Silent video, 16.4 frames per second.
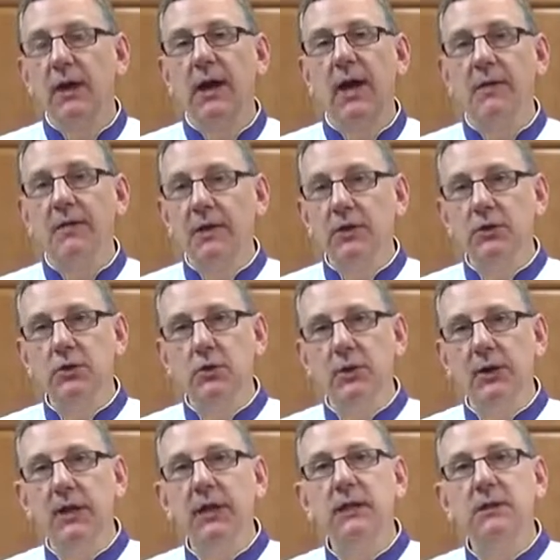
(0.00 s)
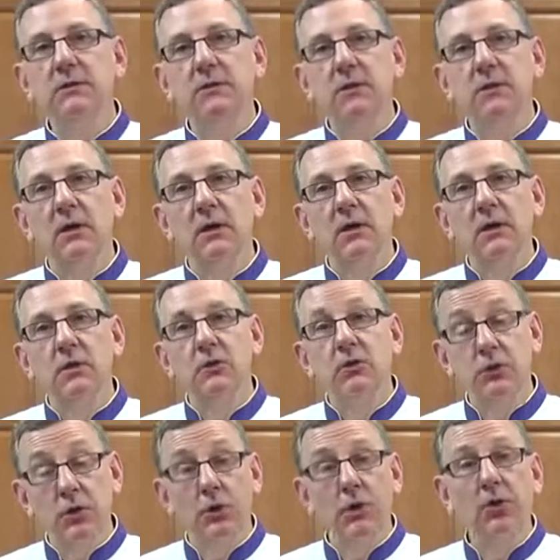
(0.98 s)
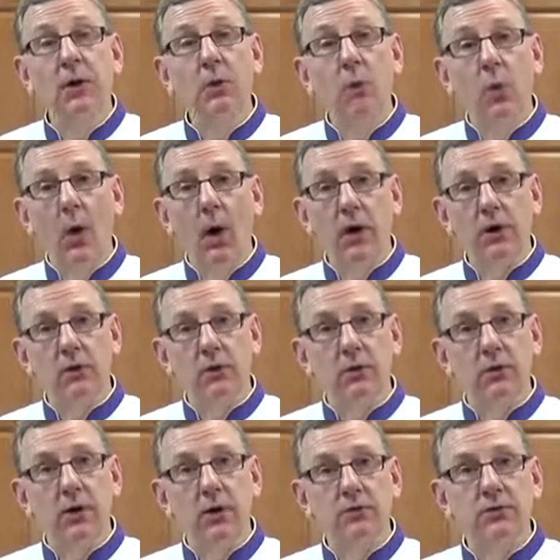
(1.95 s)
and then you heat sugar and water